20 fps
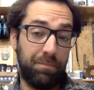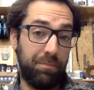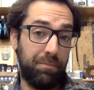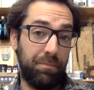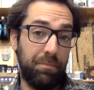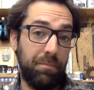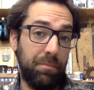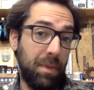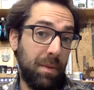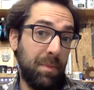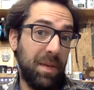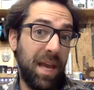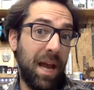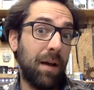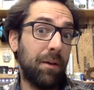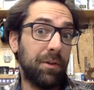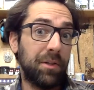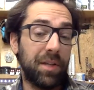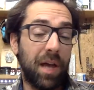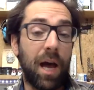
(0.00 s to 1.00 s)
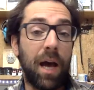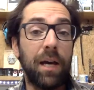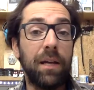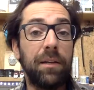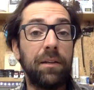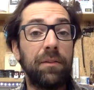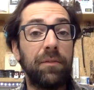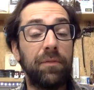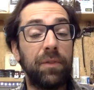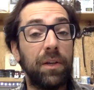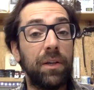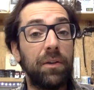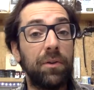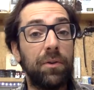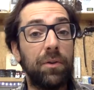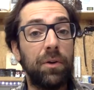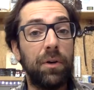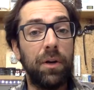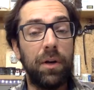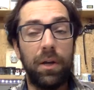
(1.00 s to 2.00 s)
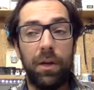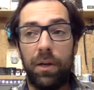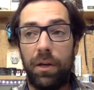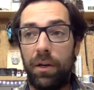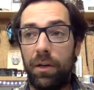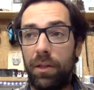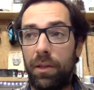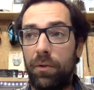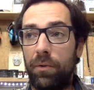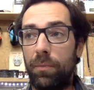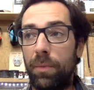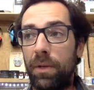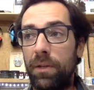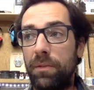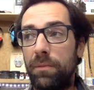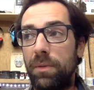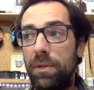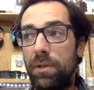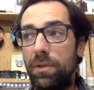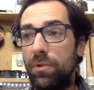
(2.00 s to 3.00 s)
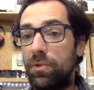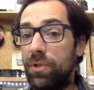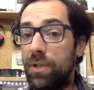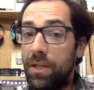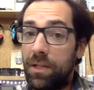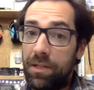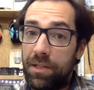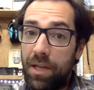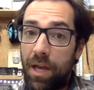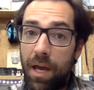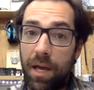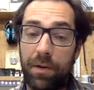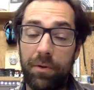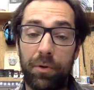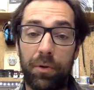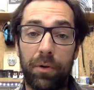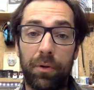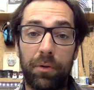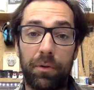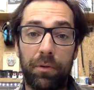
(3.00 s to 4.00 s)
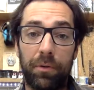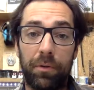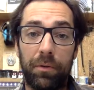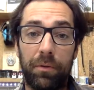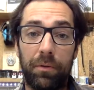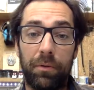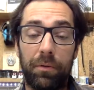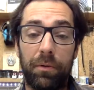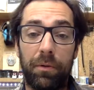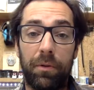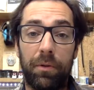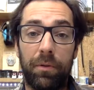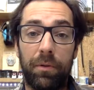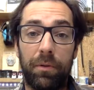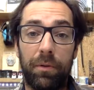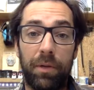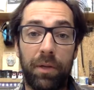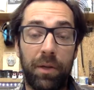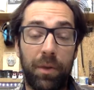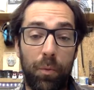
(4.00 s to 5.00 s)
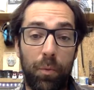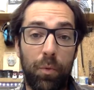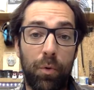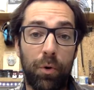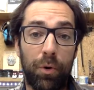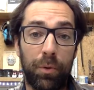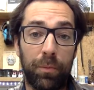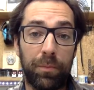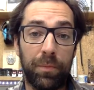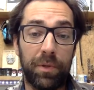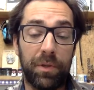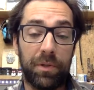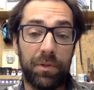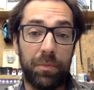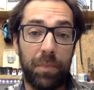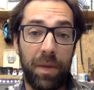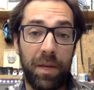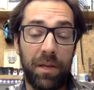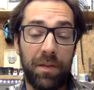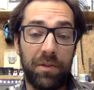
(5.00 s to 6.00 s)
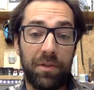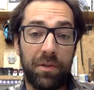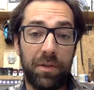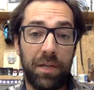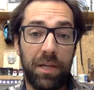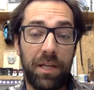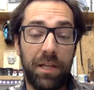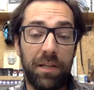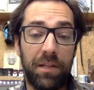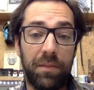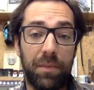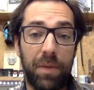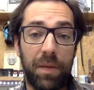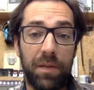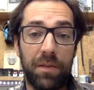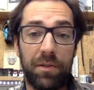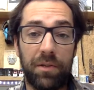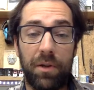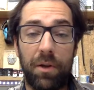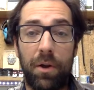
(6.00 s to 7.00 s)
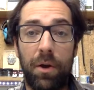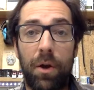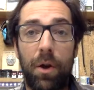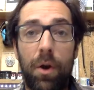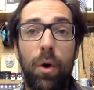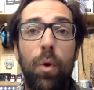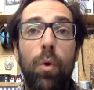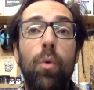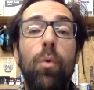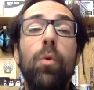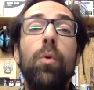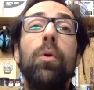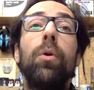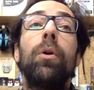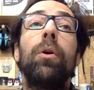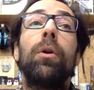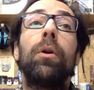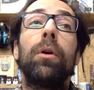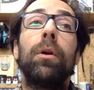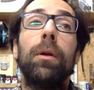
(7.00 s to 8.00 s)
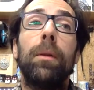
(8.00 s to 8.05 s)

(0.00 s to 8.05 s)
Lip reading: maybe outside in a vehicle, and they were meant to be used inside or in a warmed space, a heated space, or